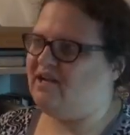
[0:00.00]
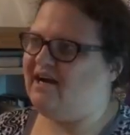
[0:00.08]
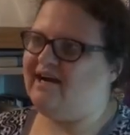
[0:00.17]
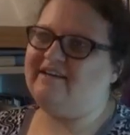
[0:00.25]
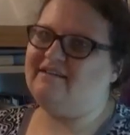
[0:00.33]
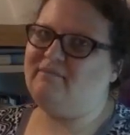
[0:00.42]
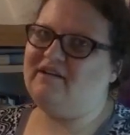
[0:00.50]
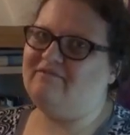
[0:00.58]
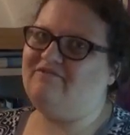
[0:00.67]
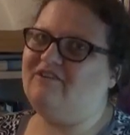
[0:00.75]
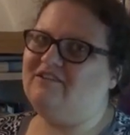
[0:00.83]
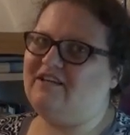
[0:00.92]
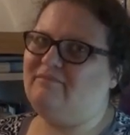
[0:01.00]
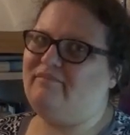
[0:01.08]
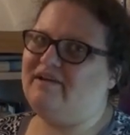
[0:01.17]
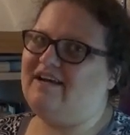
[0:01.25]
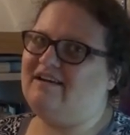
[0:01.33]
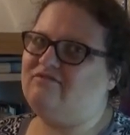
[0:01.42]
I admit I'm falling a
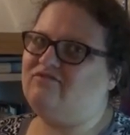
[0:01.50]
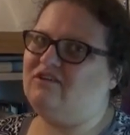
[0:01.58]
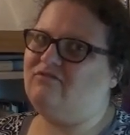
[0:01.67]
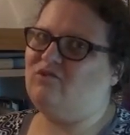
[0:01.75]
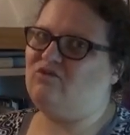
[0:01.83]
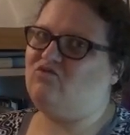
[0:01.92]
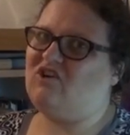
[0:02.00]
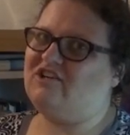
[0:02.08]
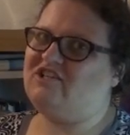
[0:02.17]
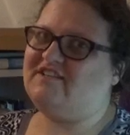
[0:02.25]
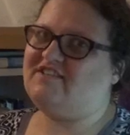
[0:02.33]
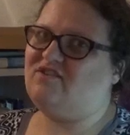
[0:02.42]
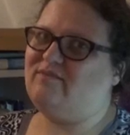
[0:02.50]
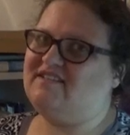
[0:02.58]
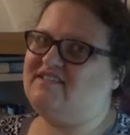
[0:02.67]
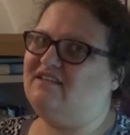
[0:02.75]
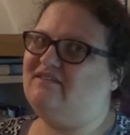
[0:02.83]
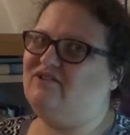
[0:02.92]
bit out of love with Rochester
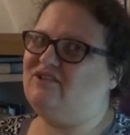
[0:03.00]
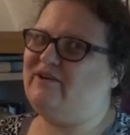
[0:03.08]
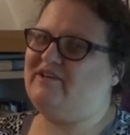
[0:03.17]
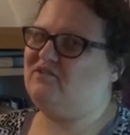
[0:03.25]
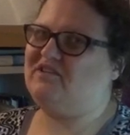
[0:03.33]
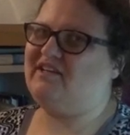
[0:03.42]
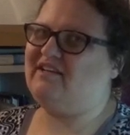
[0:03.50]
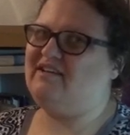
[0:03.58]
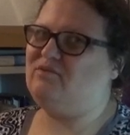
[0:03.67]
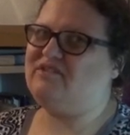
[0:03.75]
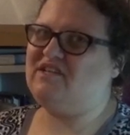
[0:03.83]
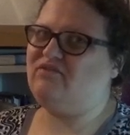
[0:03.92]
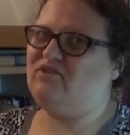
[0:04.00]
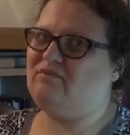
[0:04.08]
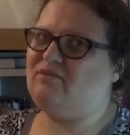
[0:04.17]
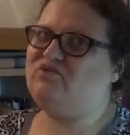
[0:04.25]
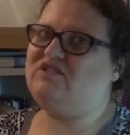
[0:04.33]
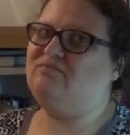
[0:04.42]
myself, although I don't think he was ever the
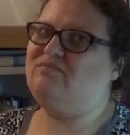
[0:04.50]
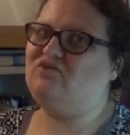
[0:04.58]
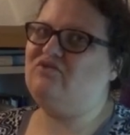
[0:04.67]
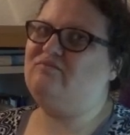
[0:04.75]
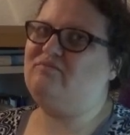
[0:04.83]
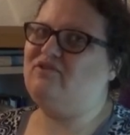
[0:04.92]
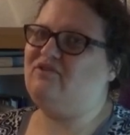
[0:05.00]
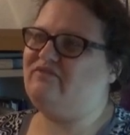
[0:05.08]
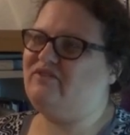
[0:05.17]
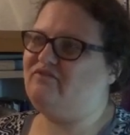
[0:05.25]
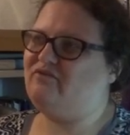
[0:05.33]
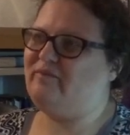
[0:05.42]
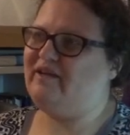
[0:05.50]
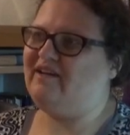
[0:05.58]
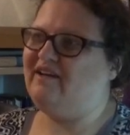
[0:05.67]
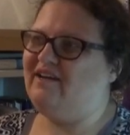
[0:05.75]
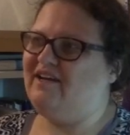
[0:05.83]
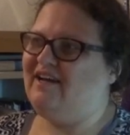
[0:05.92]
most important part of it for
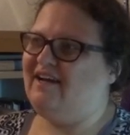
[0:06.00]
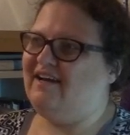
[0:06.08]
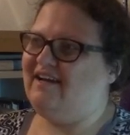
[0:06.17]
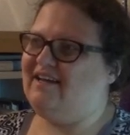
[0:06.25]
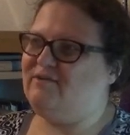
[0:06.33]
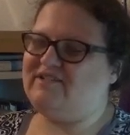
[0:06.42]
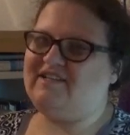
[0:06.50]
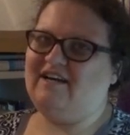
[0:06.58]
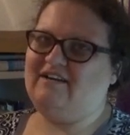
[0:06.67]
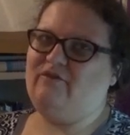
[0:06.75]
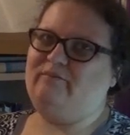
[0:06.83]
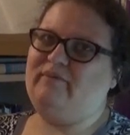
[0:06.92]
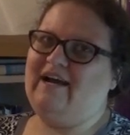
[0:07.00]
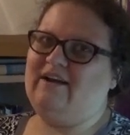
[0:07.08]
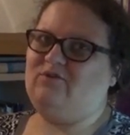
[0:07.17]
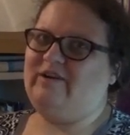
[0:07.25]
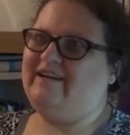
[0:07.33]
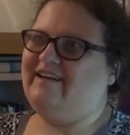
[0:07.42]
me. He was kind of a
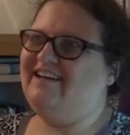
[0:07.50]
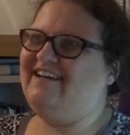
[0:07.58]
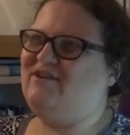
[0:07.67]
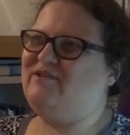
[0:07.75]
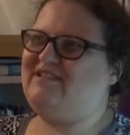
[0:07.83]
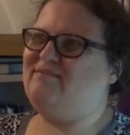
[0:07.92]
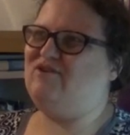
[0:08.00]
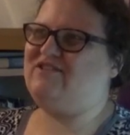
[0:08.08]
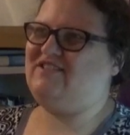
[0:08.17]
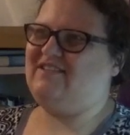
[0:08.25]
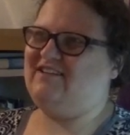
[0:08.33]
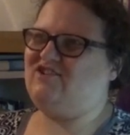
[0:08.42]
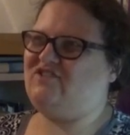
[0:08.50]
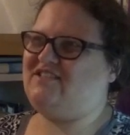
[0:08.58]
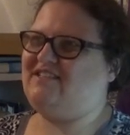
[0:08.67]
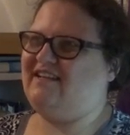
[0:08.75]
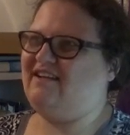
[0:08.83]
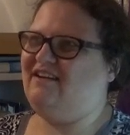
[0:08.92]
battery. He was mostly
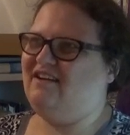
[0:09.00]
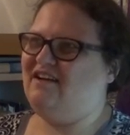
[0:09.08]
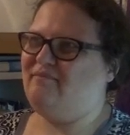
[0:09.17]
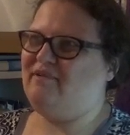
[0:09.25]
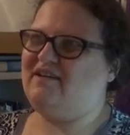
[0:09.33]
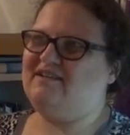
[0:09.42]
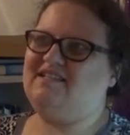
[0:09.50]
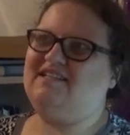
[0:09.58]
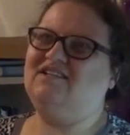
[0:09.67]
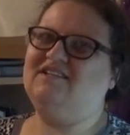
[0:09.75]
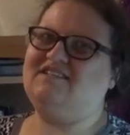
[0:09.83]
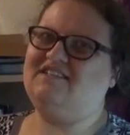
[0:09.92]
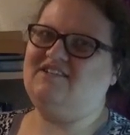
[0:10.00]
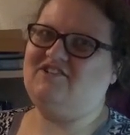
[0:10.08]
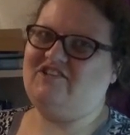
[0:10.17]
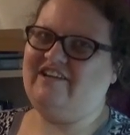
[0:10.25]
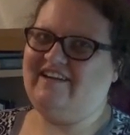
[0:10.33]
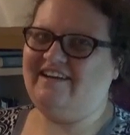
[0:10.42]
interesting because he'd listen to
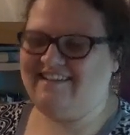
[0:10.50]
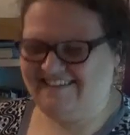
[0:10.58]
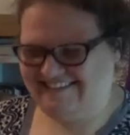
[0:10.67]
Jane.